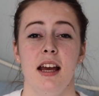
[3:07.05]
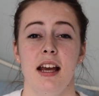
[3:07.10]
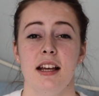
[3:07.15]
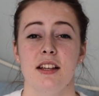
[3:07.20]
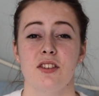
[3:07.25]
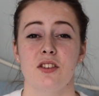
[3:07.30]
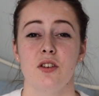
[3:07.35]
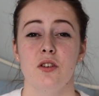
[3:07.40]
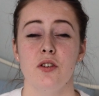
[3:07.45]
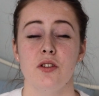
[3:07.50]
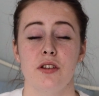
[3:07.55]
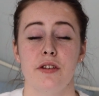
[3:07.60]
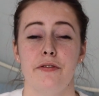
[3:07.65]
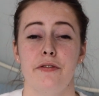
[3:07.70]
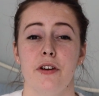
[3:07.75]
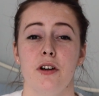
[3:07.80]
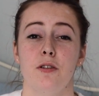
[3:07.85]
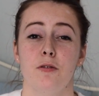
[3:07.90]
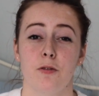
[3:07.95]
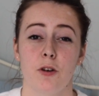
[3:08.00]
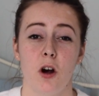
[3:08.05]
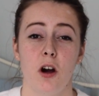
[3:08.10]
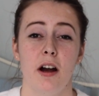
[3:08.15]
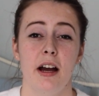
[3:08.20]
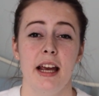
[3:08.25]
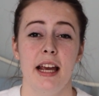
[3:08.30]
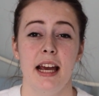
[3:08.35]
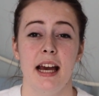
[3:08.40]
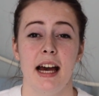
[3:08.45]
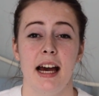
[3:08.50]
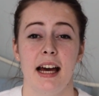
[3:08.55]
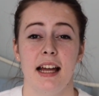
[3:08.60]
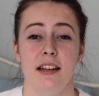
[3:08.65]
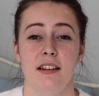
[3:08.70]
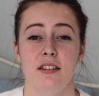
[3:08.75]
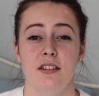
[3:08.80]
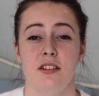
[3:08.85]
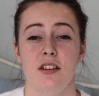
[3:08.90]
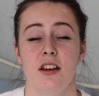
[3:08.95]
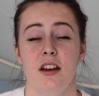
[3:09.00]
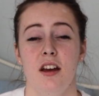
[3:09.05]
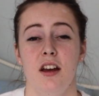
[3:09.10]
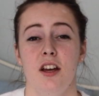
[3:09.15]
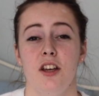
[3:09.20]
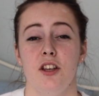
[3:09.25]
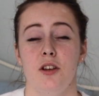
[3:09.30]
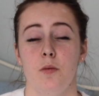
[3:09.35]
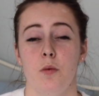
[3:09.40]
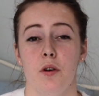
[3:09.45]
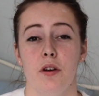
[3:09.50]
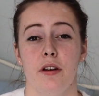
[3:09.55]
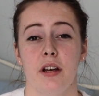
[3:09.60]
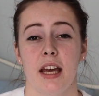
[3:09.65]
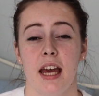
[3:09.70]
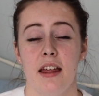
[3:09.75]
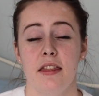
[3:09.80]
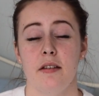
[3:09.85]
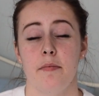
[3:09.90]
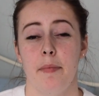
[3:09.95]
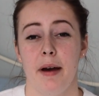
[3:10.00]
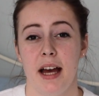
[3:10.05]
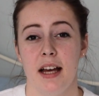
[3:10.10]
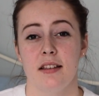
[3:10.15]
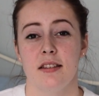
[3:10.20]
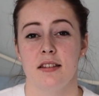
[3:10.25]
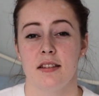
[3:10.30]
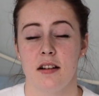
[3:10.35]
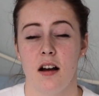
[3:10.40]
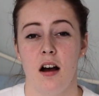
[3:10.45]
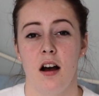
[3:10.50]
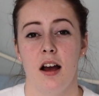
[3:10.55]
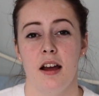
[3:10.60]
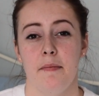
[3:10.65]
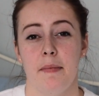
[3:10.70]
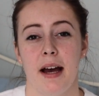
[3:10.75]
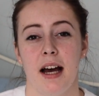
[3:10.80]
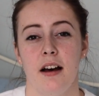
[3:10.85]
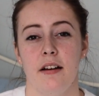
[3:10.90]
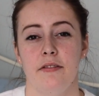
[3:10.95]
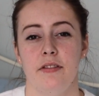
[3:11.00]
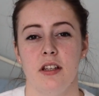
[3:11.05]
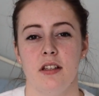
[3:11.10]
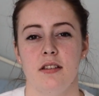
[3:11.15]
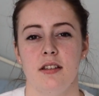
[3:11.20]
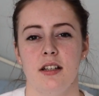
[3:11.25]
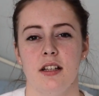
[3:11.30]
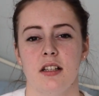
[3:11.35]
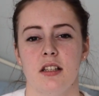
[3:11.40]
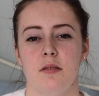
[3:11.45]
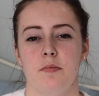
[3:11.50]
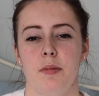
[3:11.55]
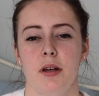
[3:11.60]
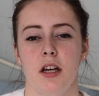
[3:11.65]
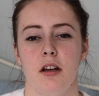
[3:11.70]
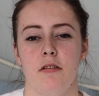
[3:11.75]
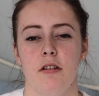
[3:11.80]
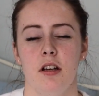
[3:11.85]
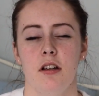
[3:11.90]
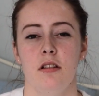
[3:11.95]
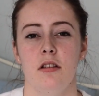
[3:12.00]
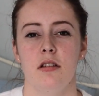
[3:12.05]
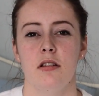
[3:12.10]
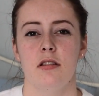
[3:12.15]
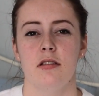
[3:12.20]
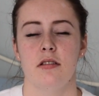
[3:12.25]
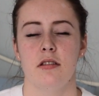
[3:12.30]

it's got to feel right and you want to get the best time out of this experience.